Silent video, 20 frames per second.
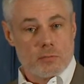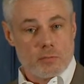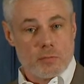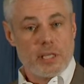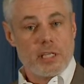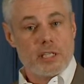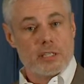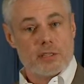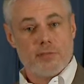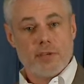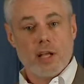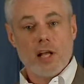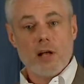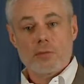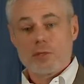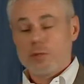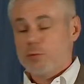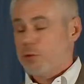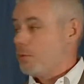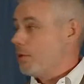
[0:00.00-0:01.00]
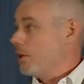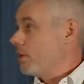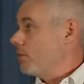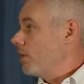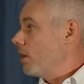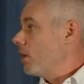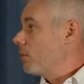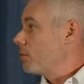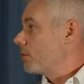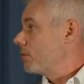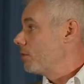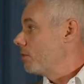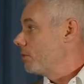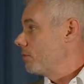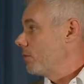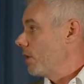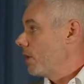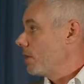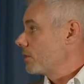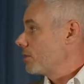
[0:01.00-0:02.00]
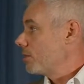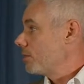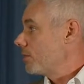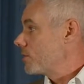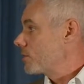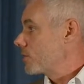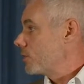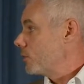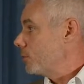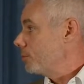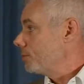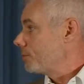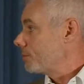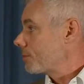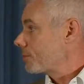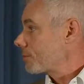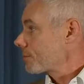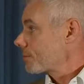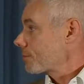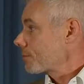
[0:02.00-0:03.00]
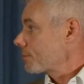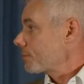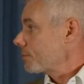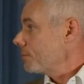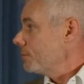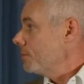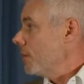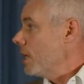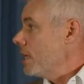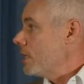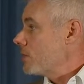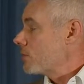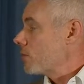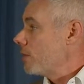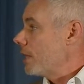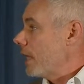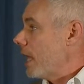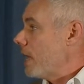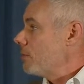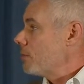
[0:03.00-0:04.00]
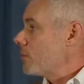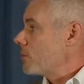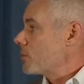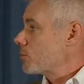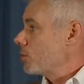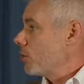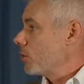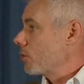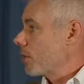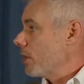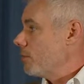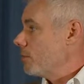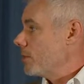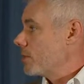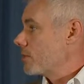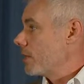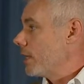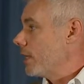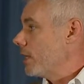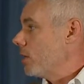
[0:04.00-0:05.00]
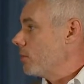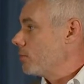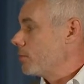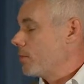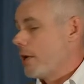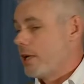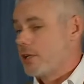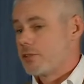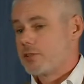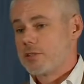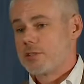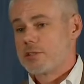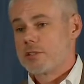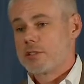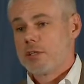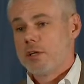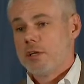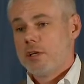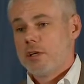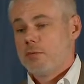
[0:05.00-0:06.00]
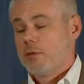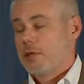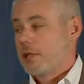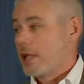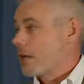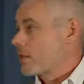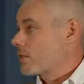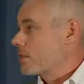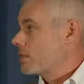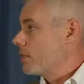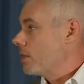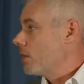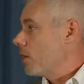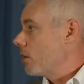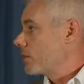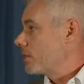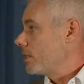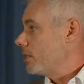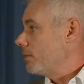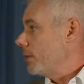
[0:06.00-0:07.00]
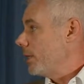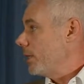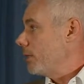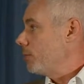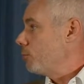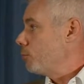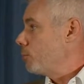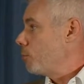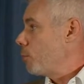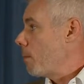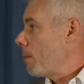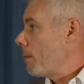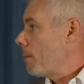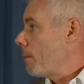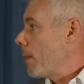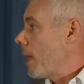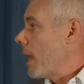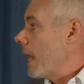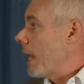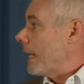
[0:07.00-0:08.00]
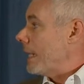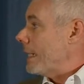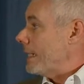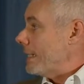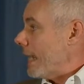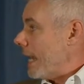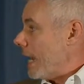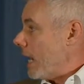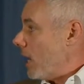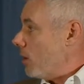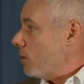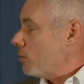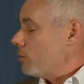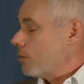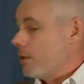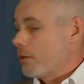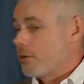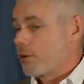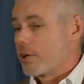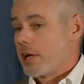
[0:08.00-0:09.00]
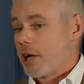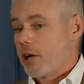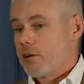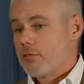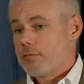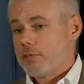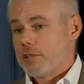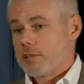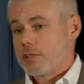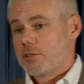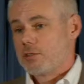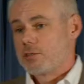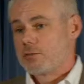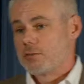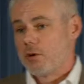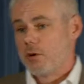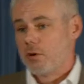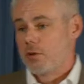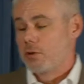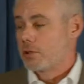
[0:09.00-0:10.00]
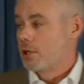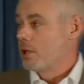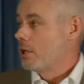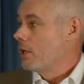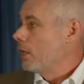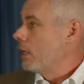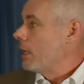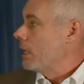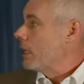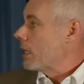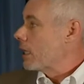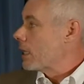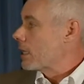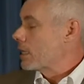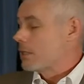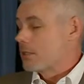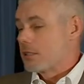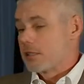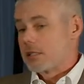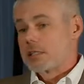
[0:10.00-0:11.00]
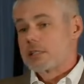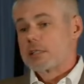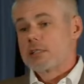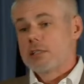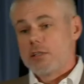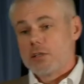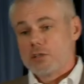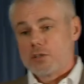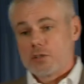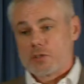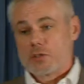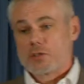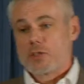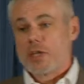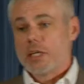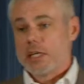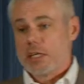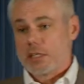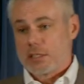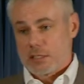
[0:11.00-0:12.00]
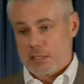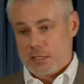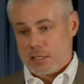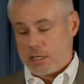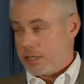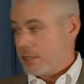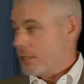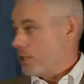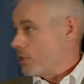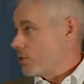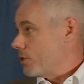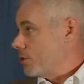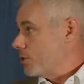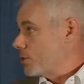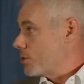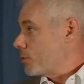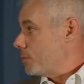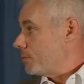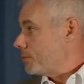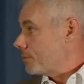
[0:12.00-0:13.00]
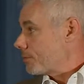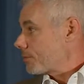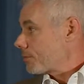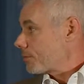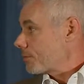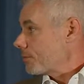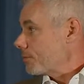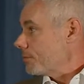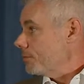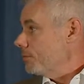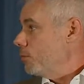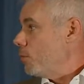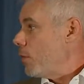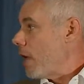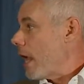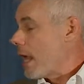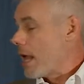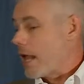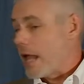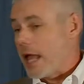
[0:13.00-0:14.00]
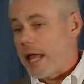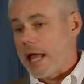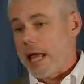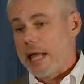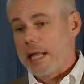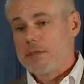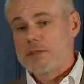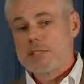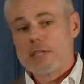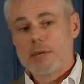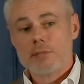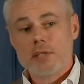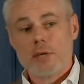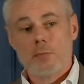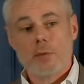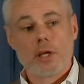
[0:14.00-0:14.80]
being developed and will be available relatively soon. So the aim of this program is to help patients with XDR-TB now under carefully controlled clinical study conditions, and at the same time